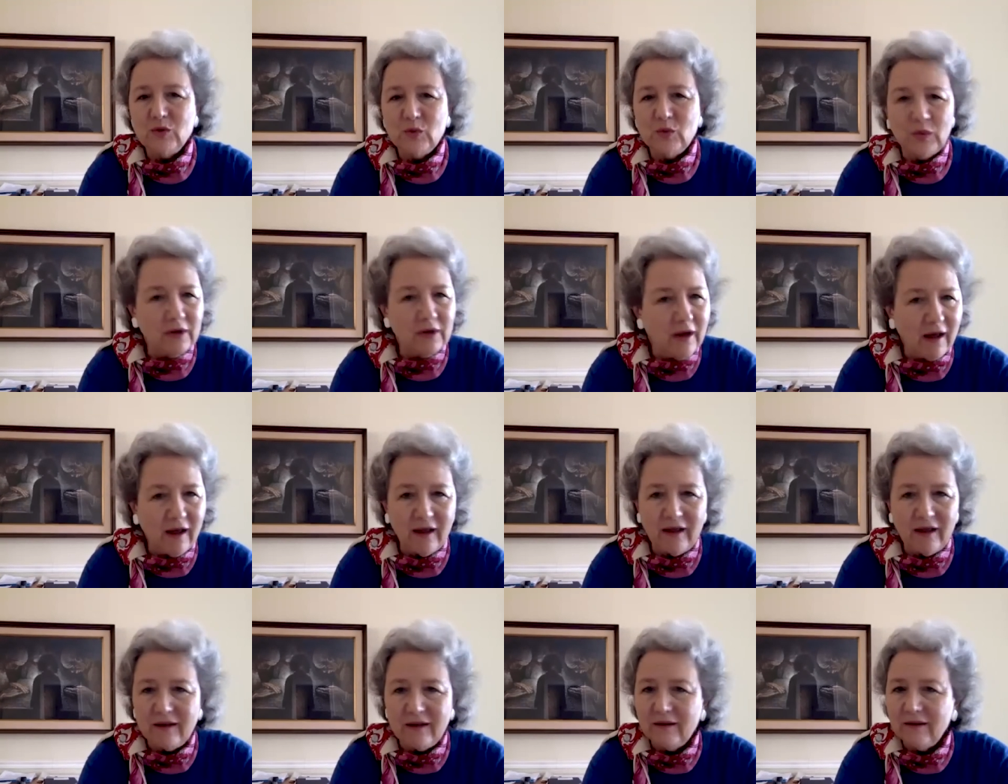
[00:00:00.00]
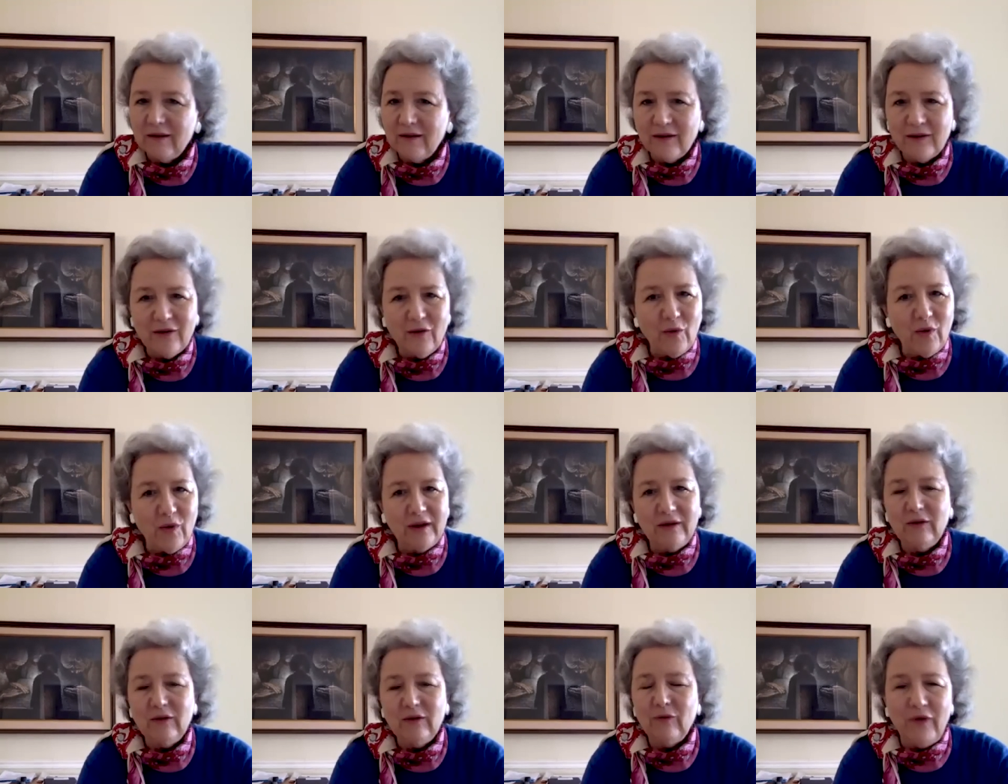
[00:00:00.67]
We're not
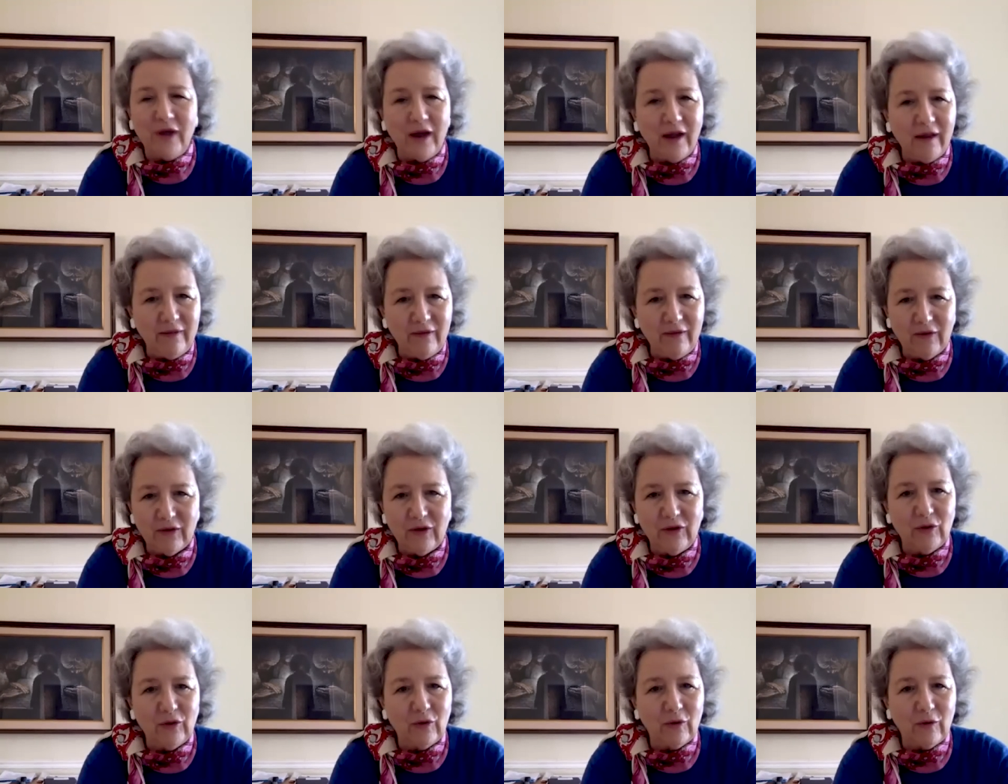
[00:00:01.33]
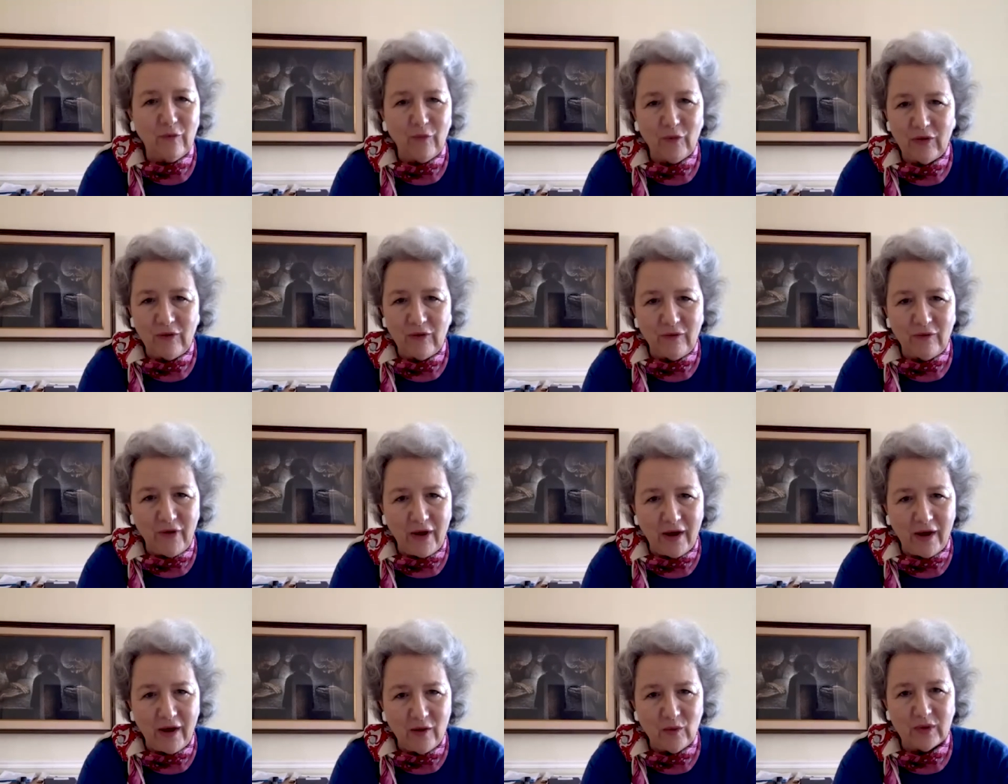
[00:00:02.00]
going to find the cure for the
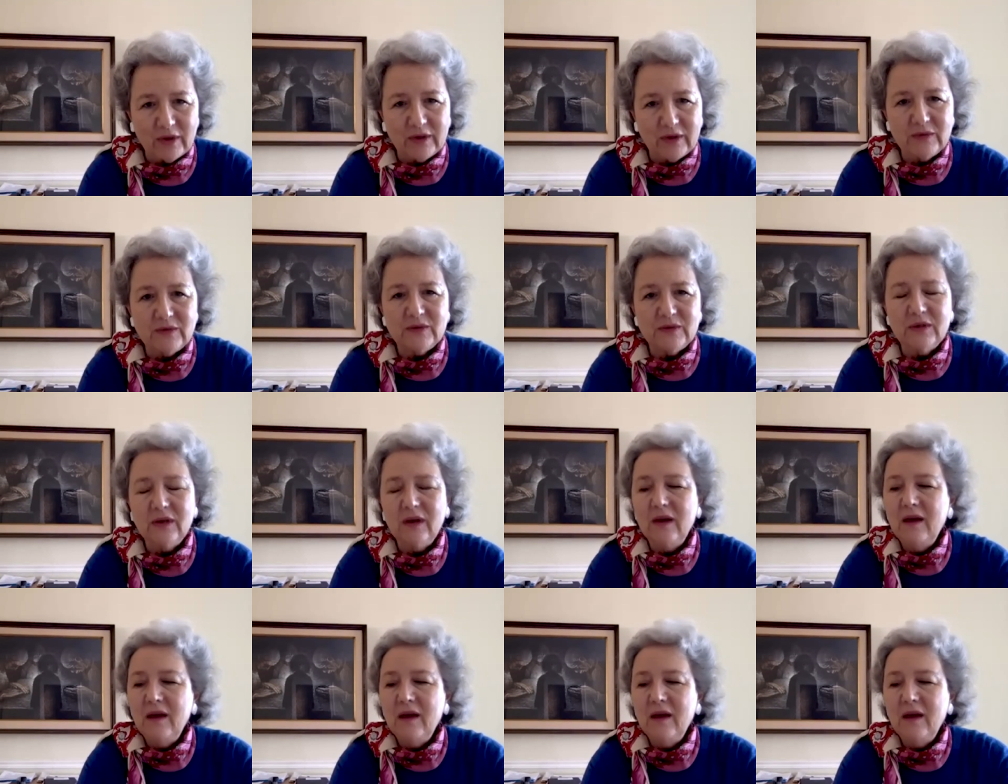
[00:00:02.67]
virus.